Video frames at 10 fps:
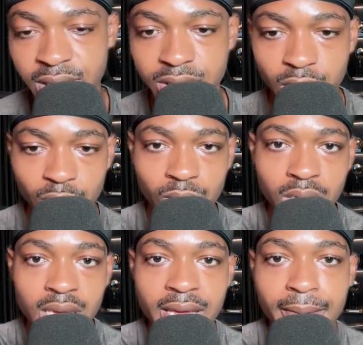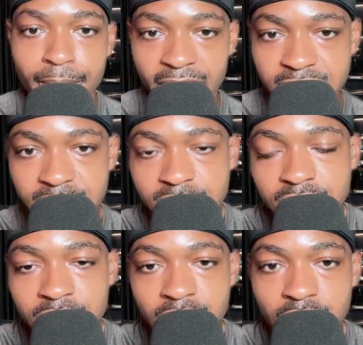So
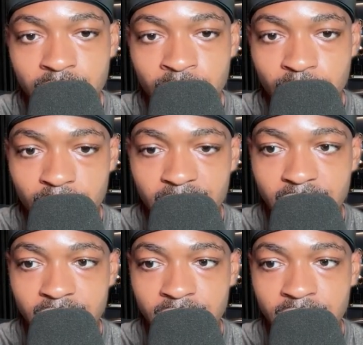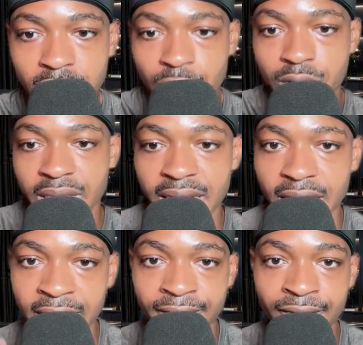basically, you can create
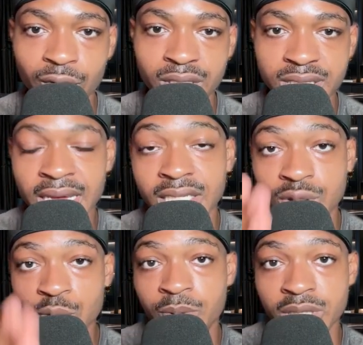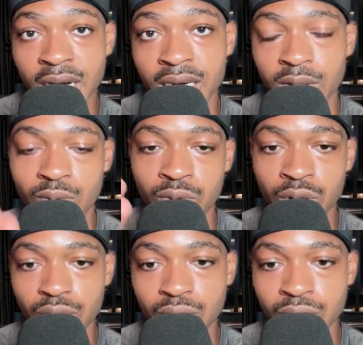a voice that Supertonic will
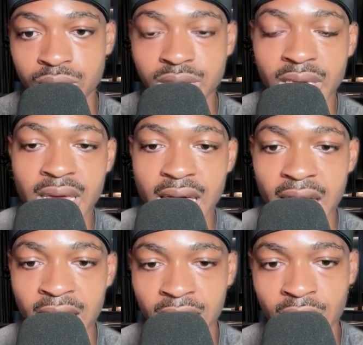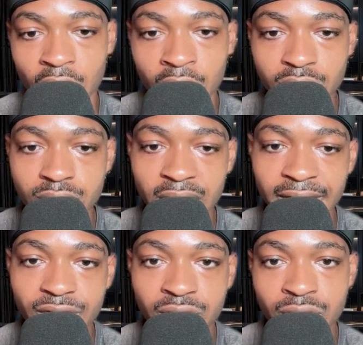use, and all you'll
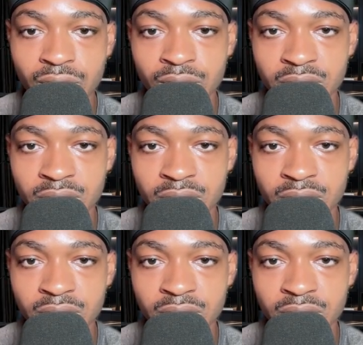have to do